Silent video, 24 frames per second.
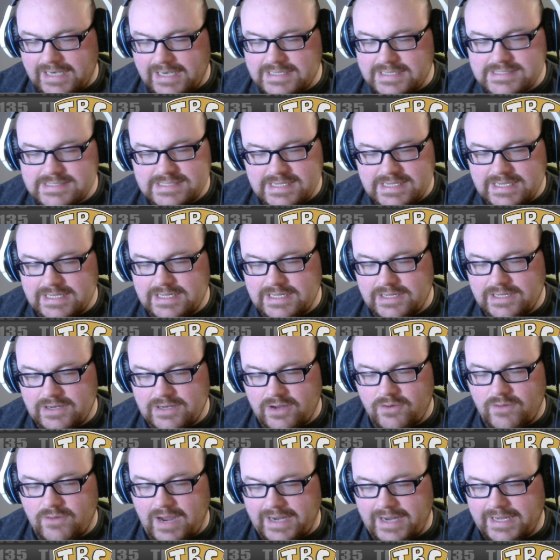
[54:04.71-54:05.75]
of see it.
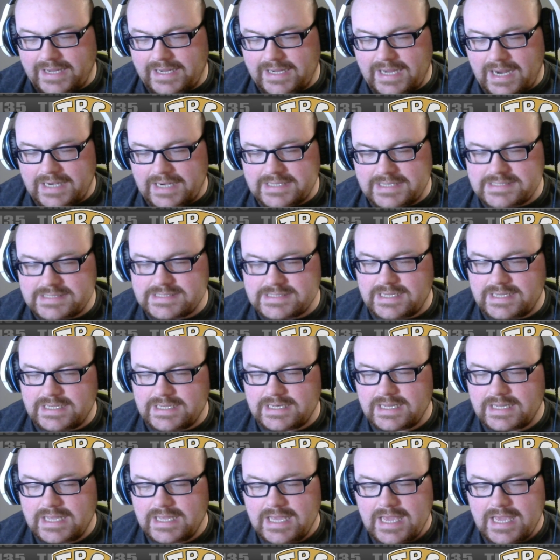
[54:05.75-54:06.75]
I can kind of see it.